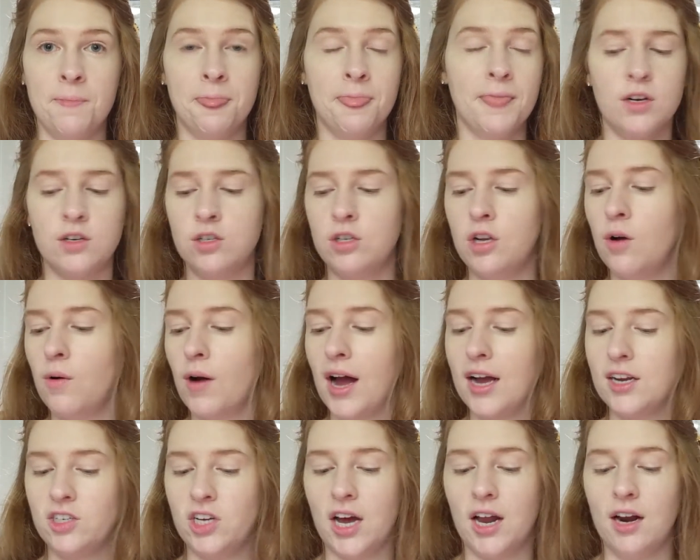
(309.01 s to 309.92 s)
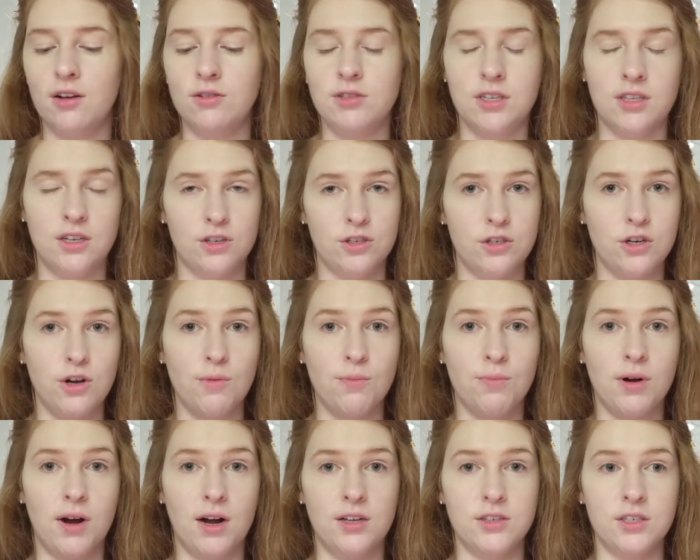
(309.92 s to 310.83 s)
There's no eyeshadows and there's no
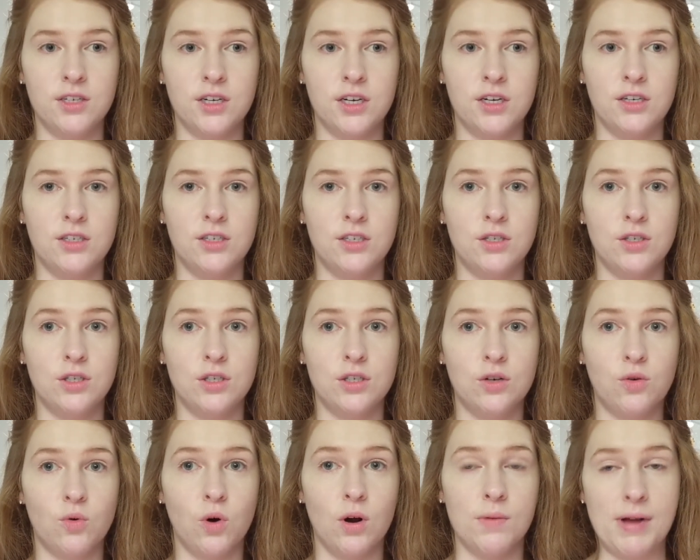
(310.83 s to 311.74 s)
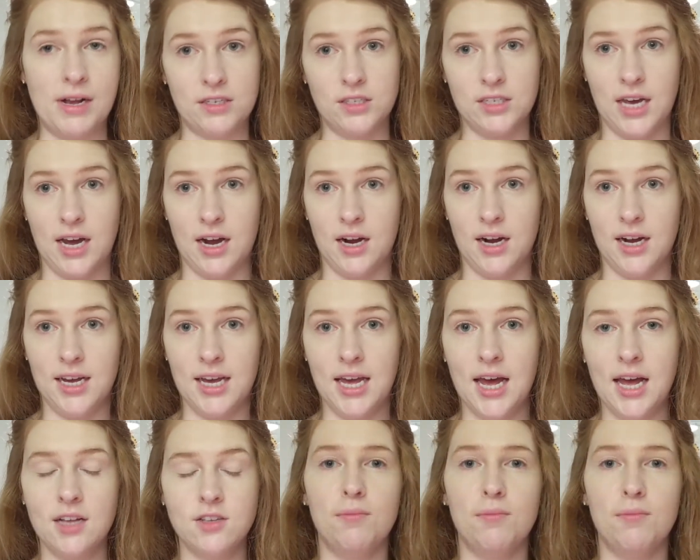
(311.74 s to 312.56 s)
bronzers or mascara yet.